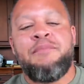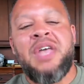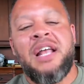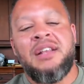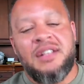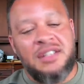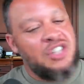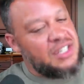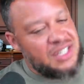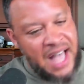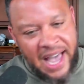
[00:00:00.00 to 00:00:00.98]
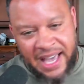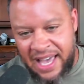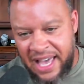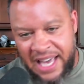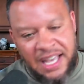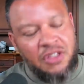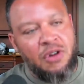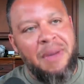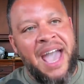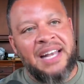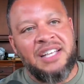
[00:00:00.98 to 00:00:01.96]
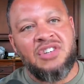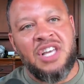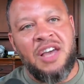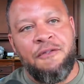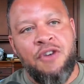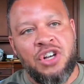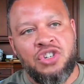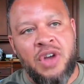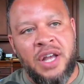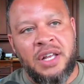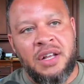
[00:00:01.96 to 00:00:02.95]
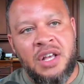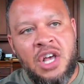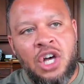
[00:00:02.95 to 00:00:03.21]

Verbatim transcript: then just like any other man, he's going to get frustrated.